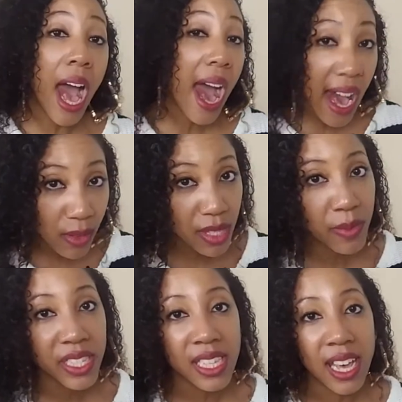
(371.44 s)
I was
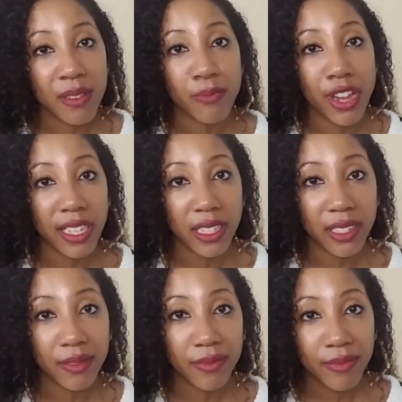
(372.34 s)
busy getting
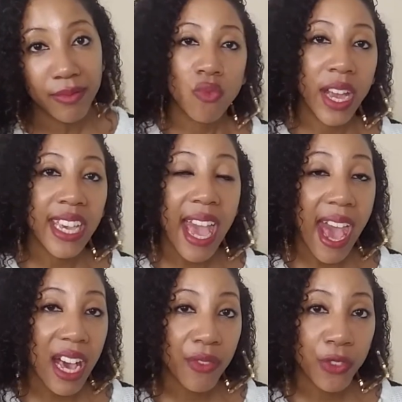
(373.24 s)
pregnant. Right
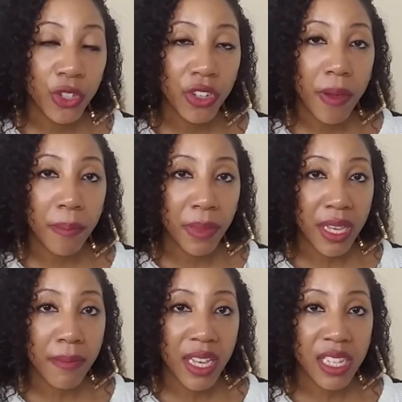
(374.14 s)
after me
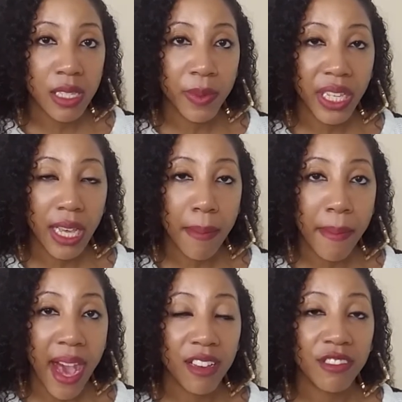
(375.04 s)
and my husband get
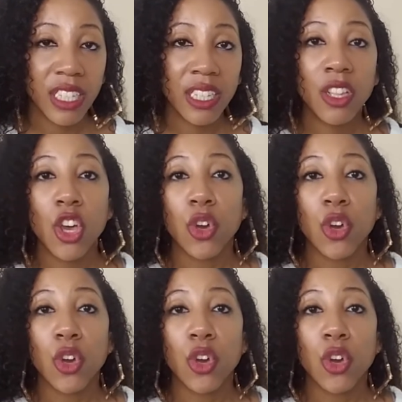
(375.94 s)
married,